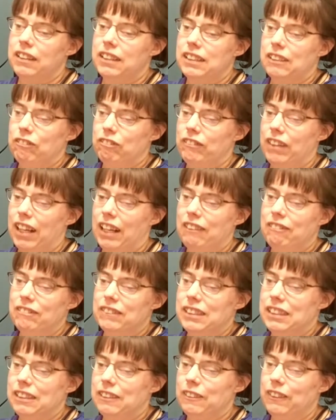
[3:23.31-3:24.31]

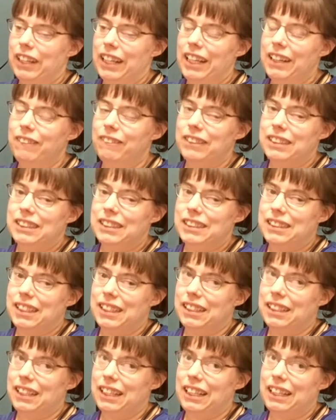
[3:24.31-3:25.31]
sometimes the language
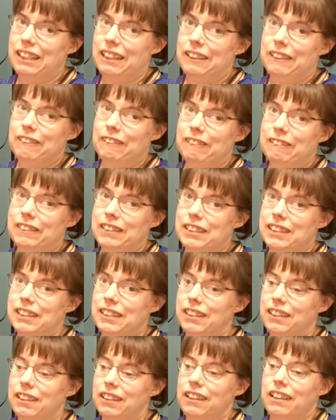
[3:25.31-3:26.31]
that they
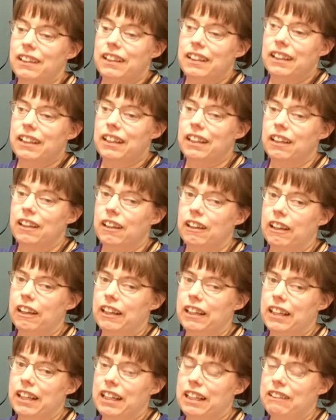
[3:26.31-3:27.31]
use
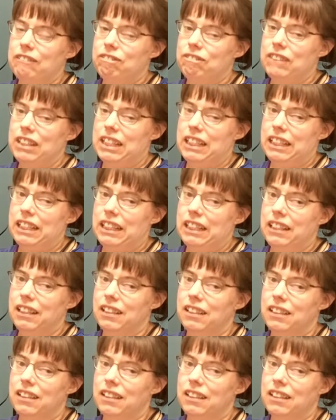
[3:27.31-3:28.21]
can be